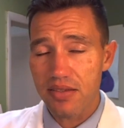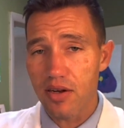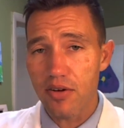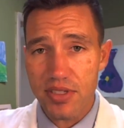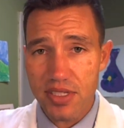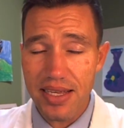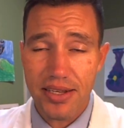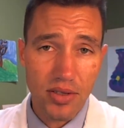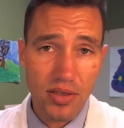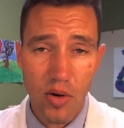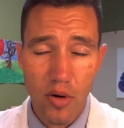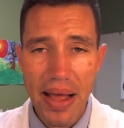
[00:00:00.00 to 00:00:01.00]
if it's in your
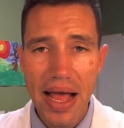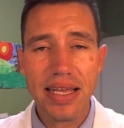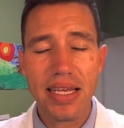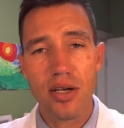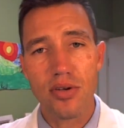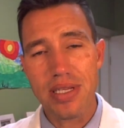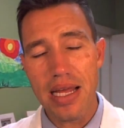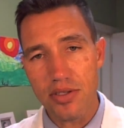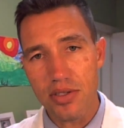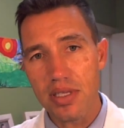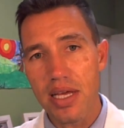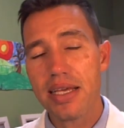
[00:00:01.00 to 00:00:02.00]
lower back, it goes down
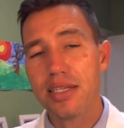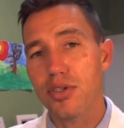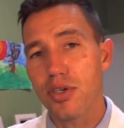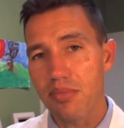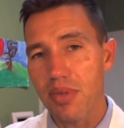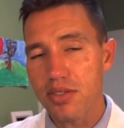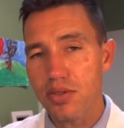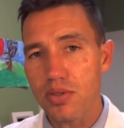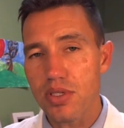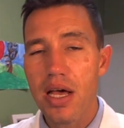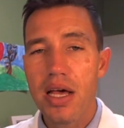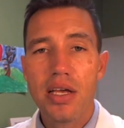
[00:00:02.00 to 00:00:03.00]
your leg to your muscles.